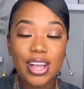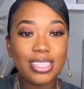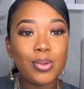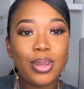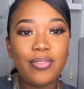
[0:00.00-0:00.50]

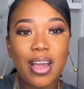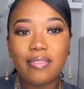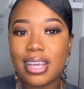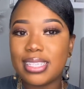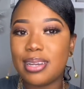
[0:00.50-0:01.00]
25
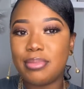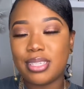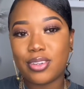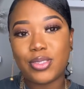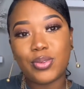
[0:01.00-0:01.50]
likes and I'm gonna
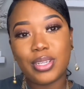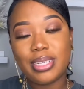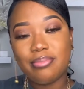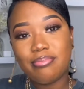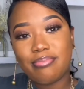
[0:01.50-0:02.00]
tell the story.
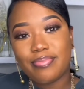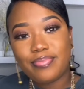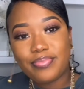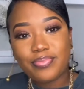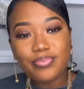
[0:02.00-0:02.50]

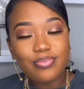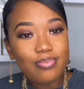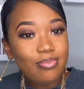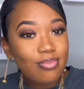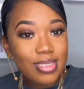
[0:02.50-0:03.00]

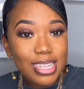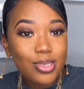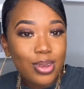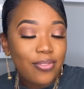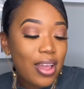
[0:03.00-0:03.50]

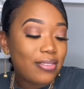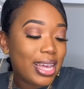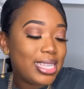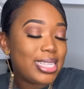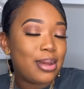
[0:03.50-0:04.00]
25
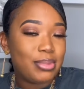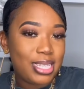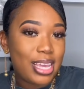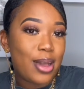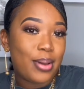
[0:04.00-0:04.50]
likes and I'm gonna
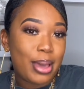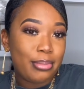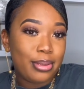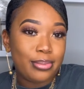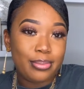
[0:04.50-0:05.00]
tell y'all what
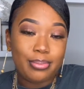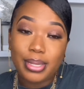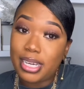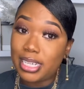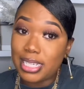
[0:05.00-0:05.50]
happened
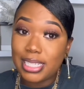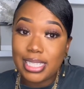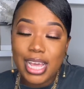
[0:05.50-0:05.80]
because